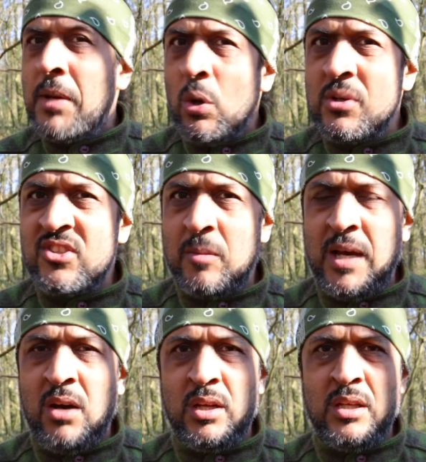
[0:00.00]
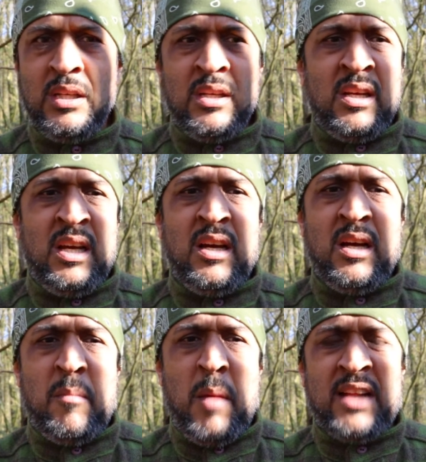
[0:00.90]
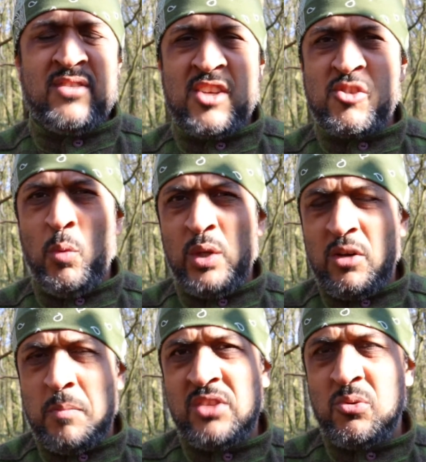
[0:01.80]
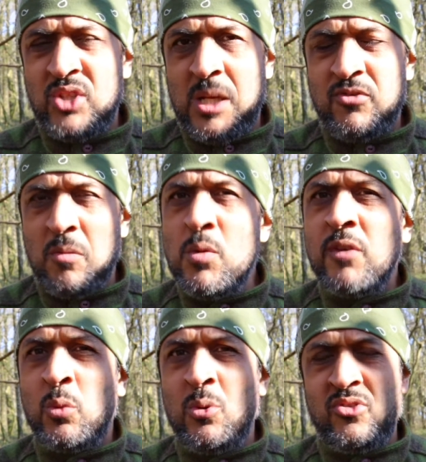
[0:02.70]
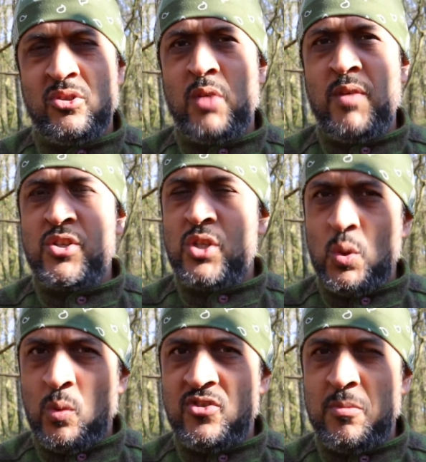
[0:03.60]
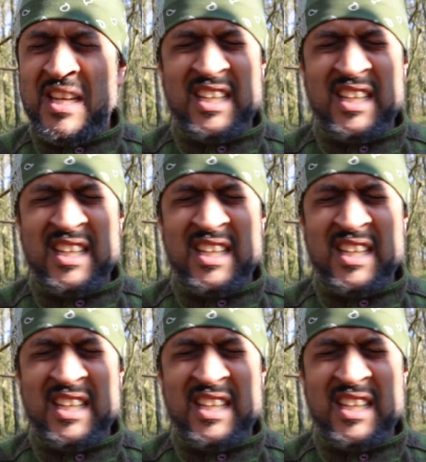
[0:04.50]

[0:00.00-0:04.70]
be honest about it, uh, and take small incremental steps to move towards the direction you want to be.